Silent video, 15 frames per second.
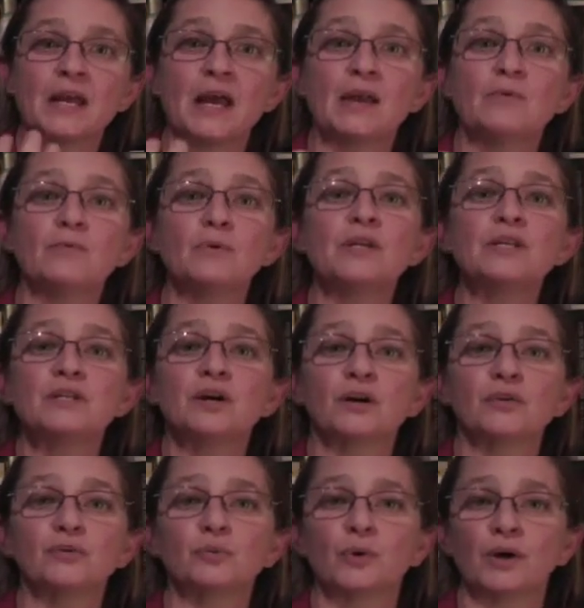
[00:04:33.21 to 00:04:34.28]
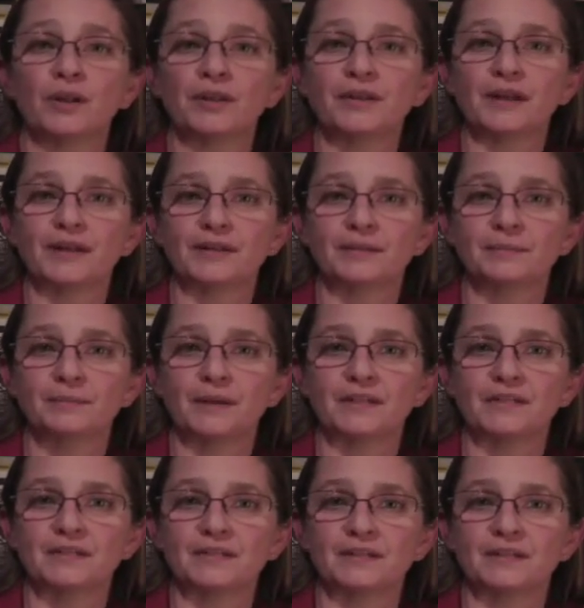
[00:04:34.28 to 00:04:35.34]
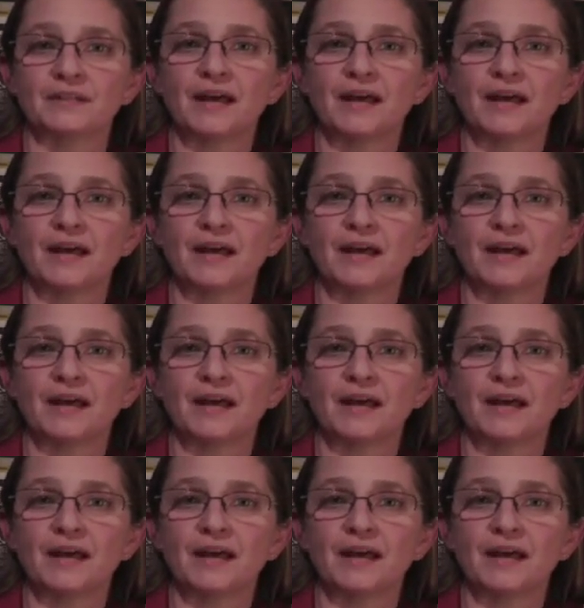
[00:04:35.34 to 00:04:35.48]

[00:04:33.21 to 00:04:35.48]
And we don't want that medicine.